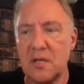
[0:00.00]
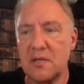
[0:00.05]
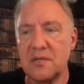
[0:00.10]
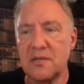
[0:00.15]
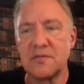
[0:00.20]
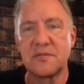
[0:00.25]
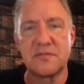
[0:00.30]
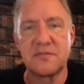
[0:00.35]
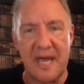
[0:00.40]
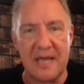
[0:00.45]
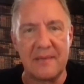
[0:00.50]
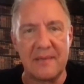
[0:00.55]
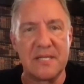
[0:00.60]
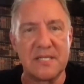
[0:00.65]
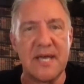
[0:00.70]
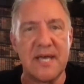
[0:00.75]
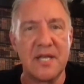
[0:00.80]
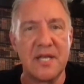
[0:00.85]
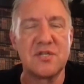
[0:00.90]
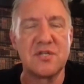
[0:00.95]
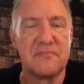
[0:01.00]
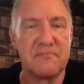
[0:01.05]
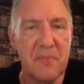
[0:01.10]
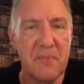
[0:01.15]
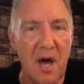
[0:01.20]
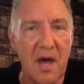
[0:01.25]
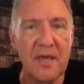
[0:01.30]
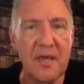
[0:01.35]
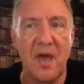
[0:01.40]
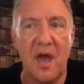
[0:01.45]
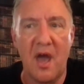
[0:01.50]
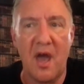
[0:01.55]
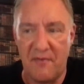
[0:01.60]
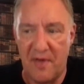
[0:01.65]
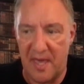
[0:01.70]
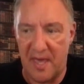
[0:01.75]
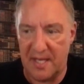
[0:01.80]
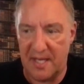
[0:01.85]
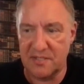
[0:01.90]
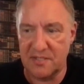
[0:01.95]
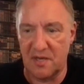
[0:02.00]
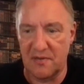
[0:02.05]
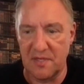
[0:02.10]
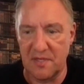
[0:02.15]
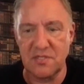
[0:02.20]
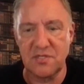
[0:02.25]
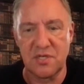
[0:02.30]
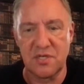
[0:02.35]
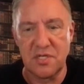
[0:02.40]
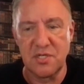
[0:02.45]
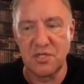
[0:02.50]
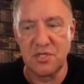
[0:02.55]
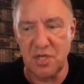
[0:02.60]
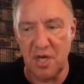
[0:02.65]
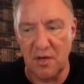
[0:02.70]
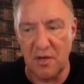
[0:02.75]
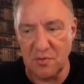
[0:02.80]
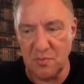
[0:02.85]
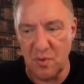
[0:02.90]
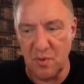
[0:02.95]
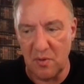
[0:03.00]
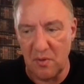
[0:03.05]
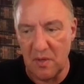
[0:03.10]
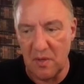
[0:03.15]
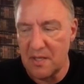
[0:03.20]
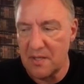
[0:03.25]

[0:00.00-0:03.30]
segmentation of market over here, so that certain shows will